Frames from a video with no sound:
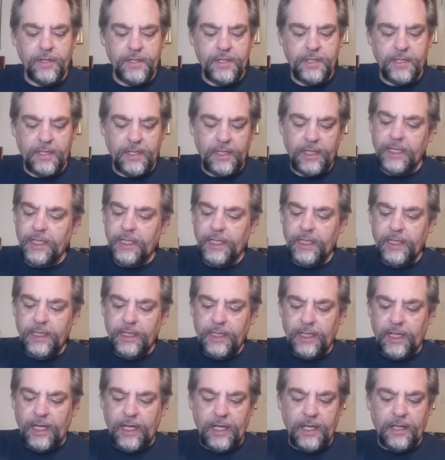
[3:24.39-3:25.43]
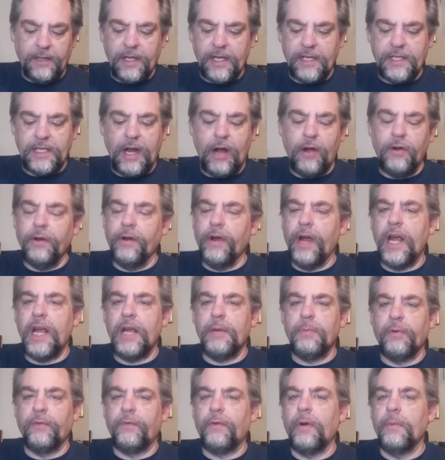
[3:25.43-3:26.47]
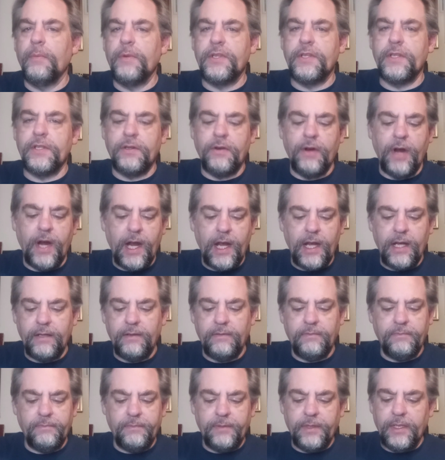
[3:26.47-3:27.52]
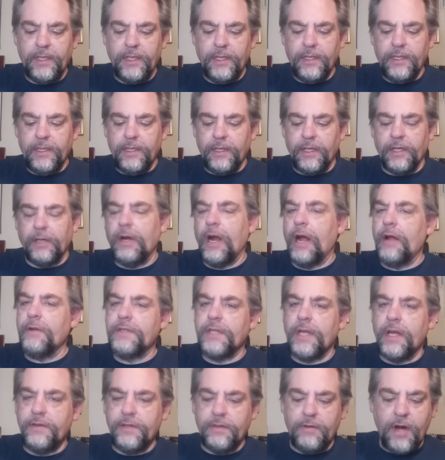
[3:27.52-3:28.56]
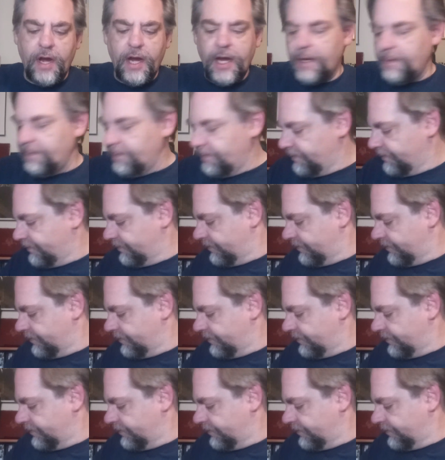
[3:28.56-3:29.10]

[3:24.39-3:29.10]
Just they sound great, performance is great, the crowd sounds great,